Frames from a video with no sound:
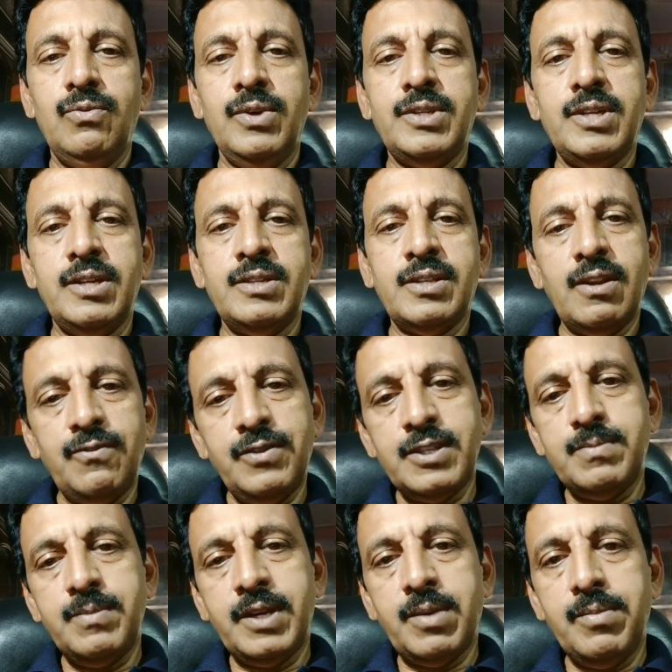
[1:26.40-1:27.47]
which itself
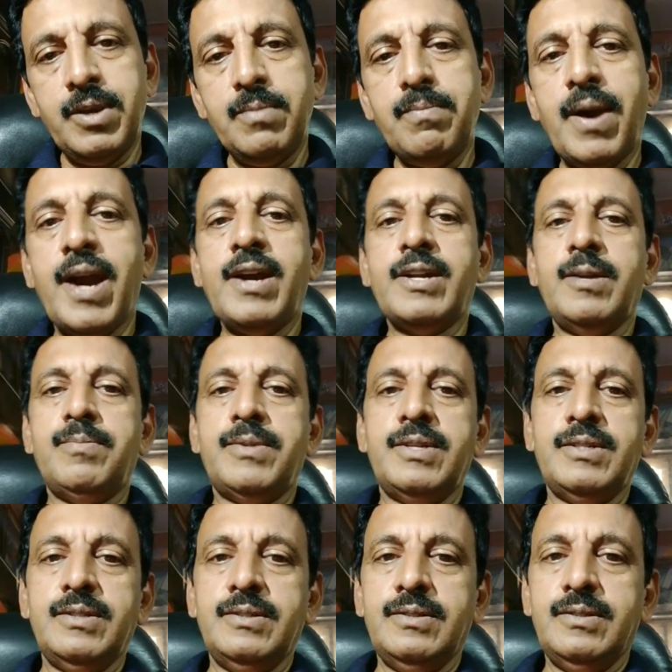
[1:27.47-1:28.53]
is becoming
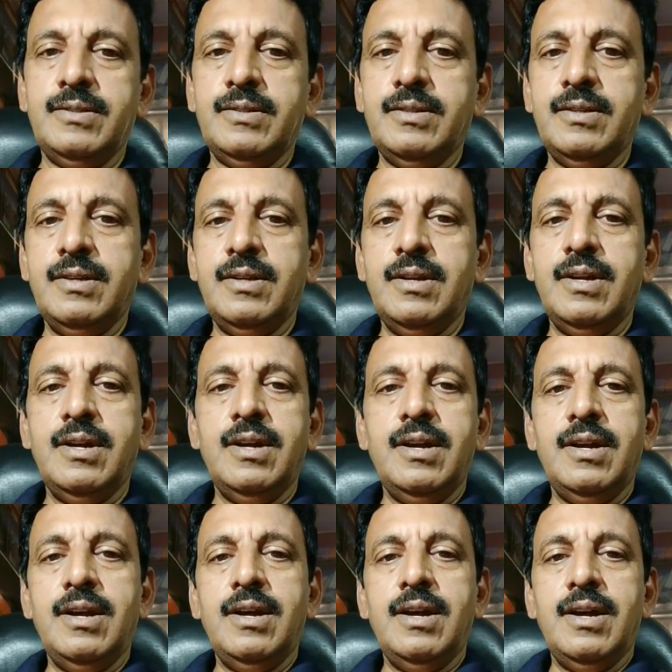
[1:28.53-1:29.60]
bankrupt
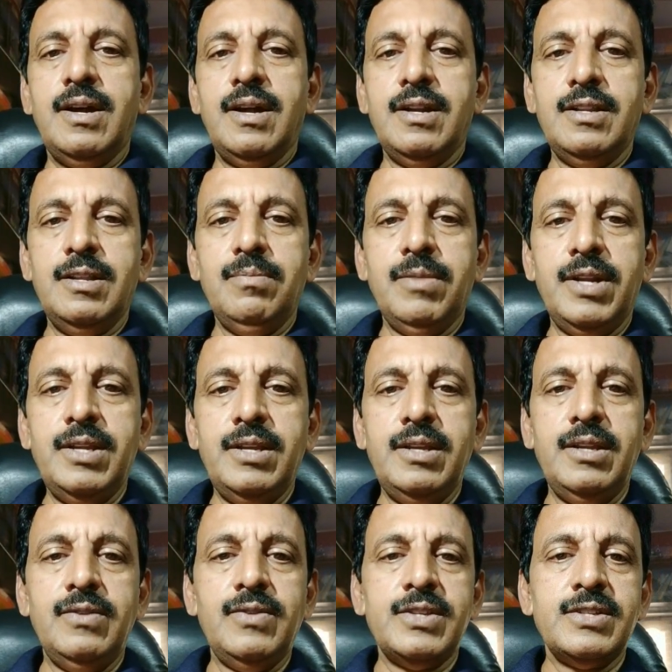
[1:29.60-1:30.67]
and the
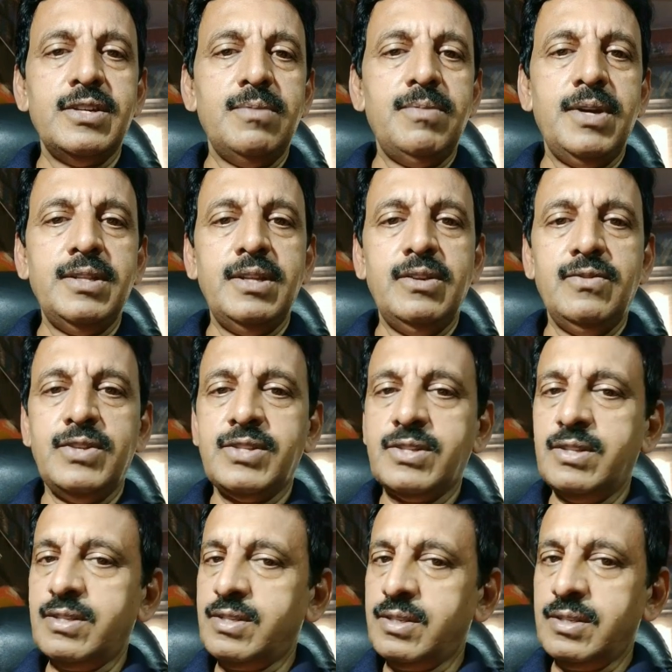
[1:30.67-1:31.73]
money invested by the
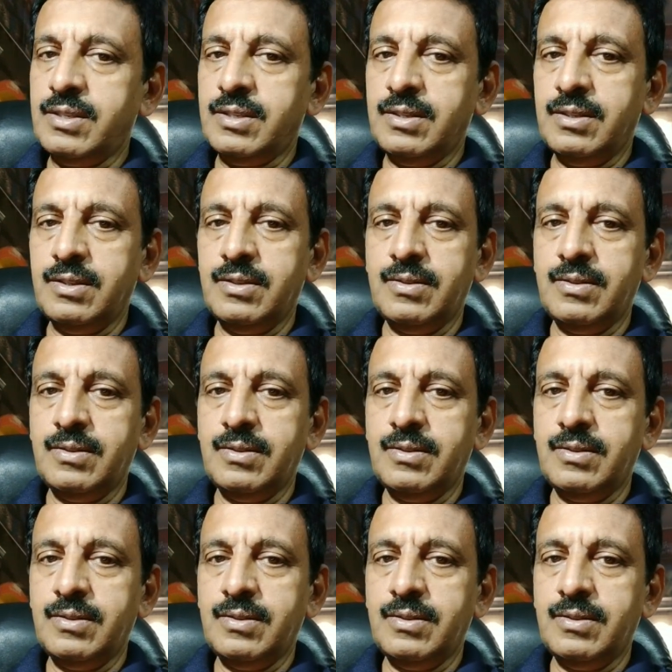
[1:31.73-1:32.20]
investors